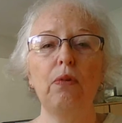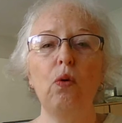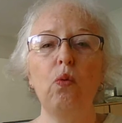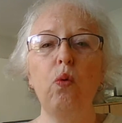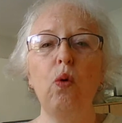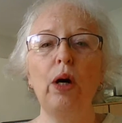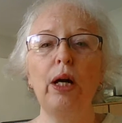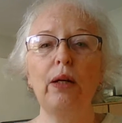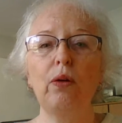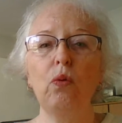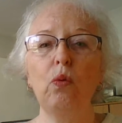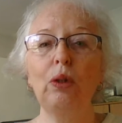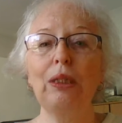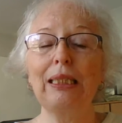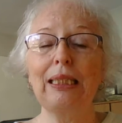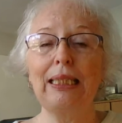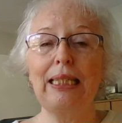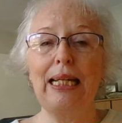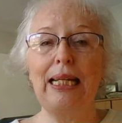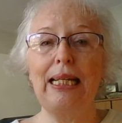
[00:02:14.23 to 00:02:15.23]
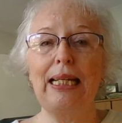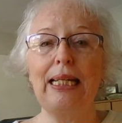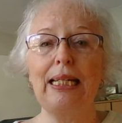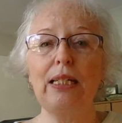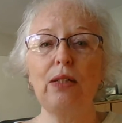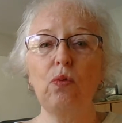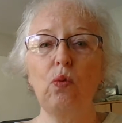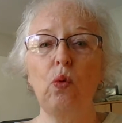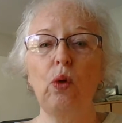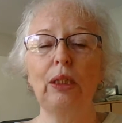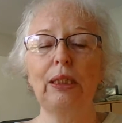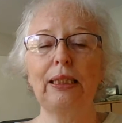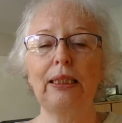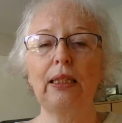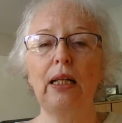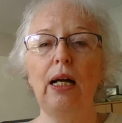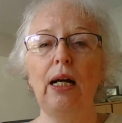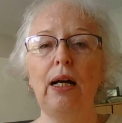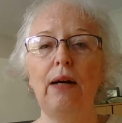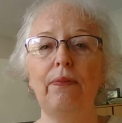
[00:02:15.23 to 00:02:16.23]
what was needed
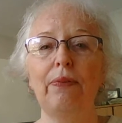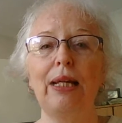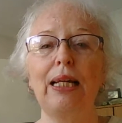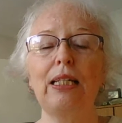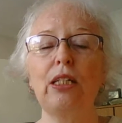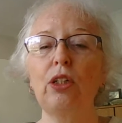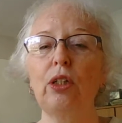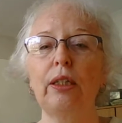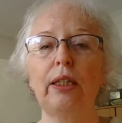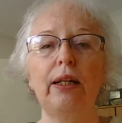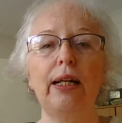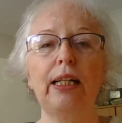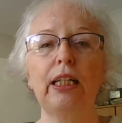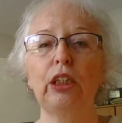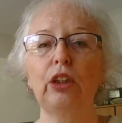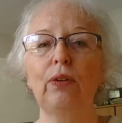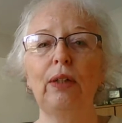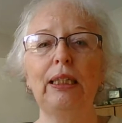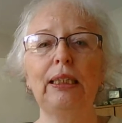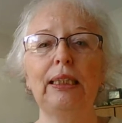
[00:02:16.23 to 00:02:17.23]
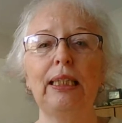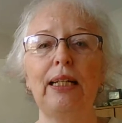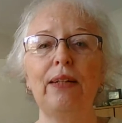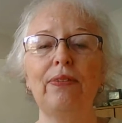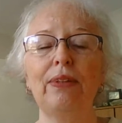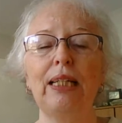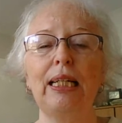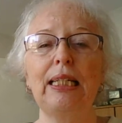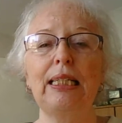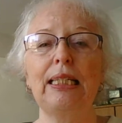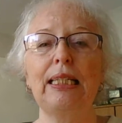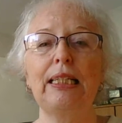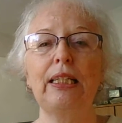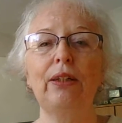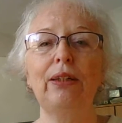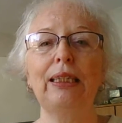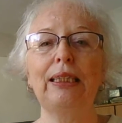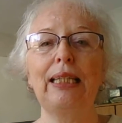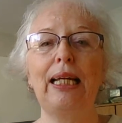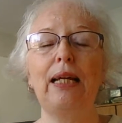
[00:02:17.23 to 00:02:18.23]
once they took their x-rays and everything and did
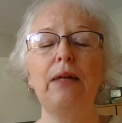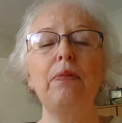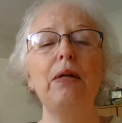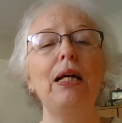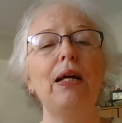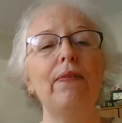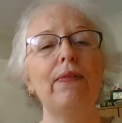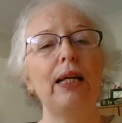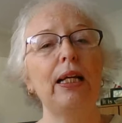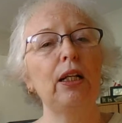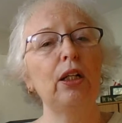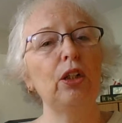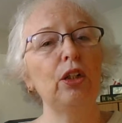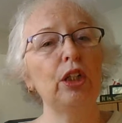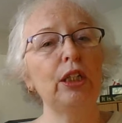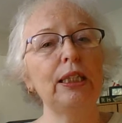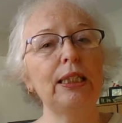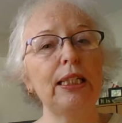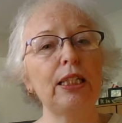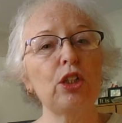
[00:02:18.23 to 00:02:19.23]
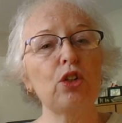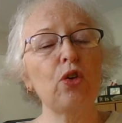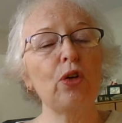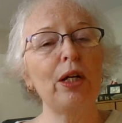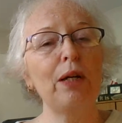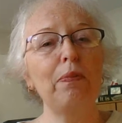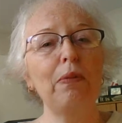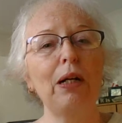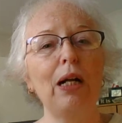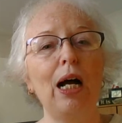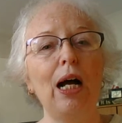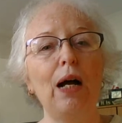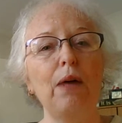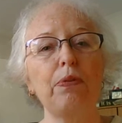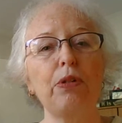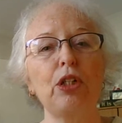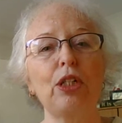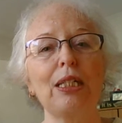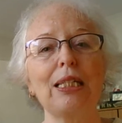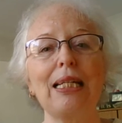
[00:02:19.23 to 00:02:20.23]
their exam. They looked at treatment
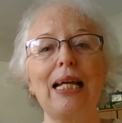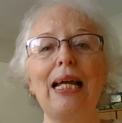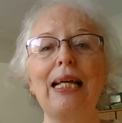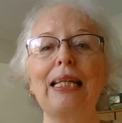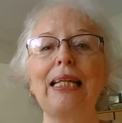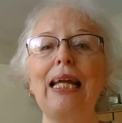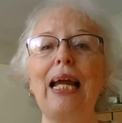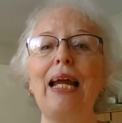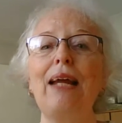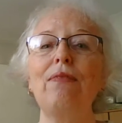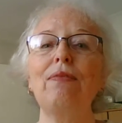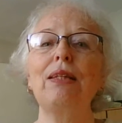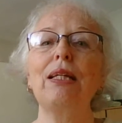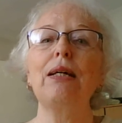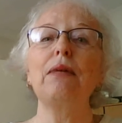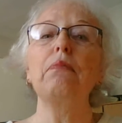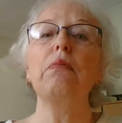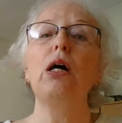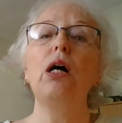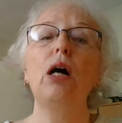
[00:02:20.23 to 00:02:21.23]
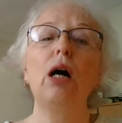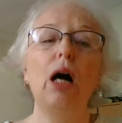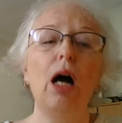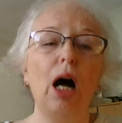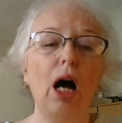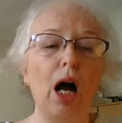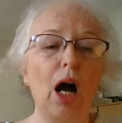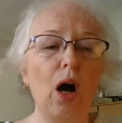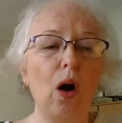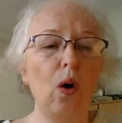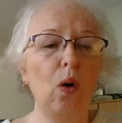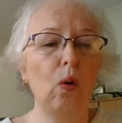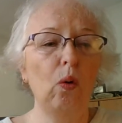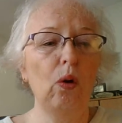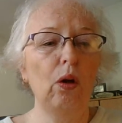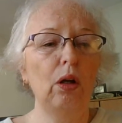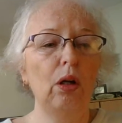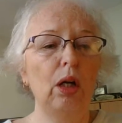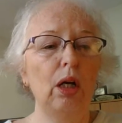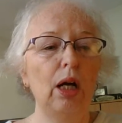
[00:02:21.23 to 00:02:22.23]
options and gave them
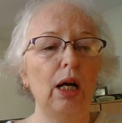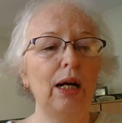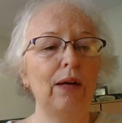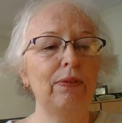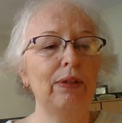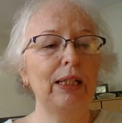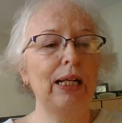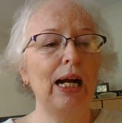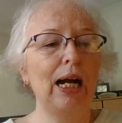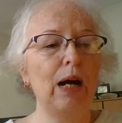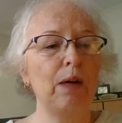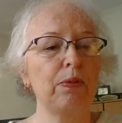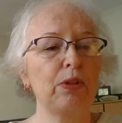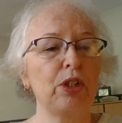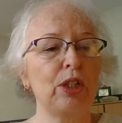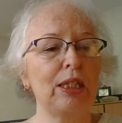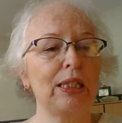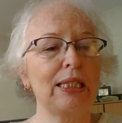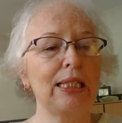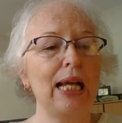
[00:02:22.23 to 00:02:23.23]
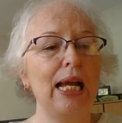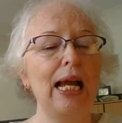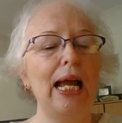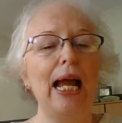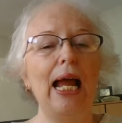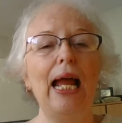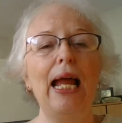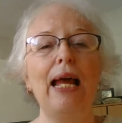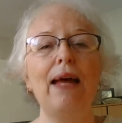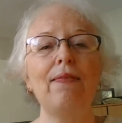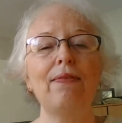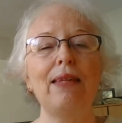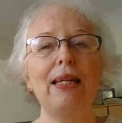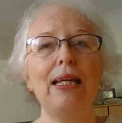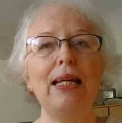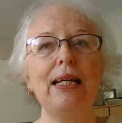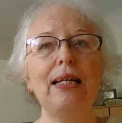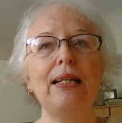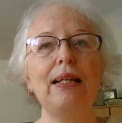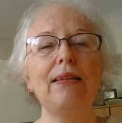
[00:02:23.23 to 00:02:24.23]
all of the options, and
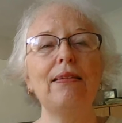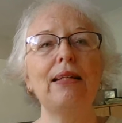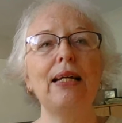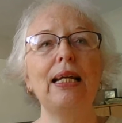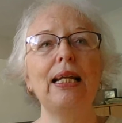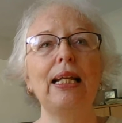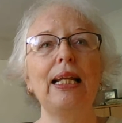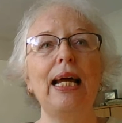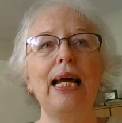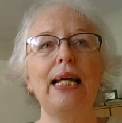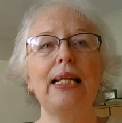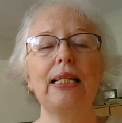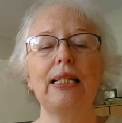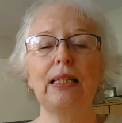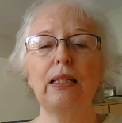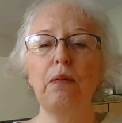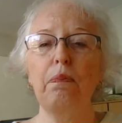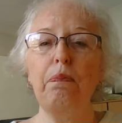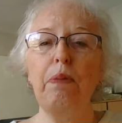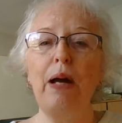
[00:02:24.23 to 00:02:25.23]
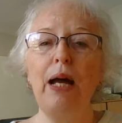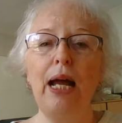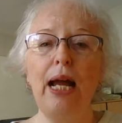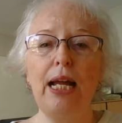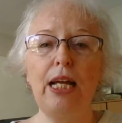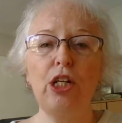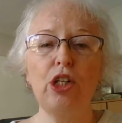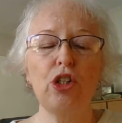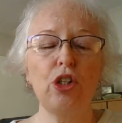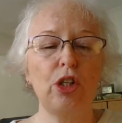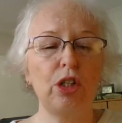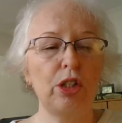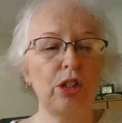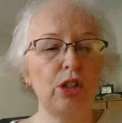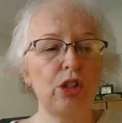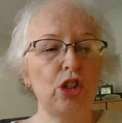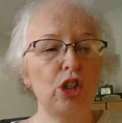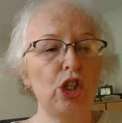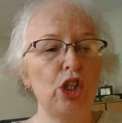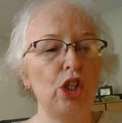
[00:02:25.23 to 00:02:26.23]
then they let the patient
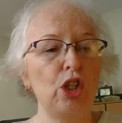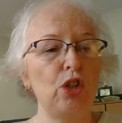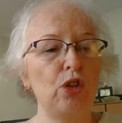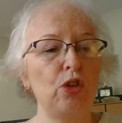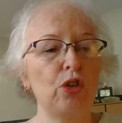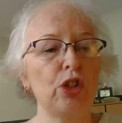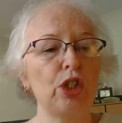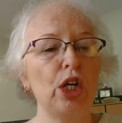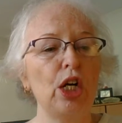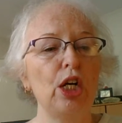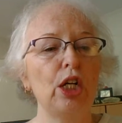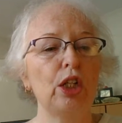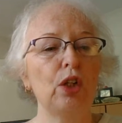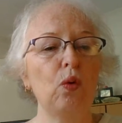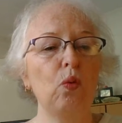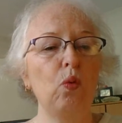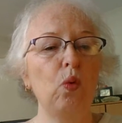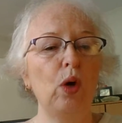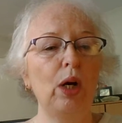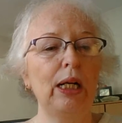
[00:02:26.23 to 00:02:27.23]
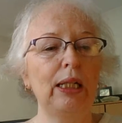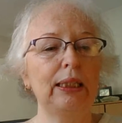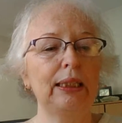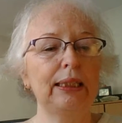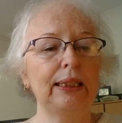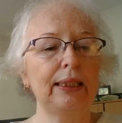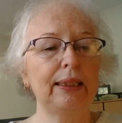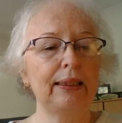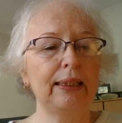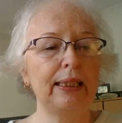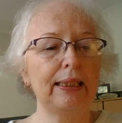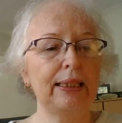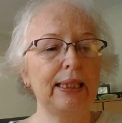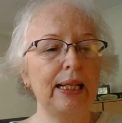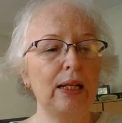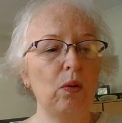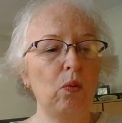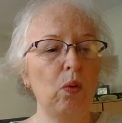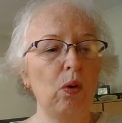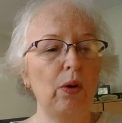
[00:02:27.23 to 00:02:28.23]
choose the ones that
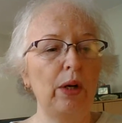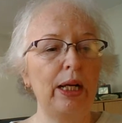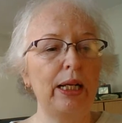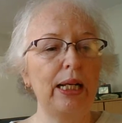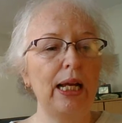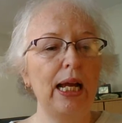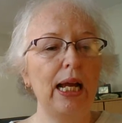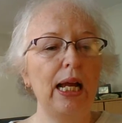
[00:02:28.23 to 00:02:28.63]
they wanted.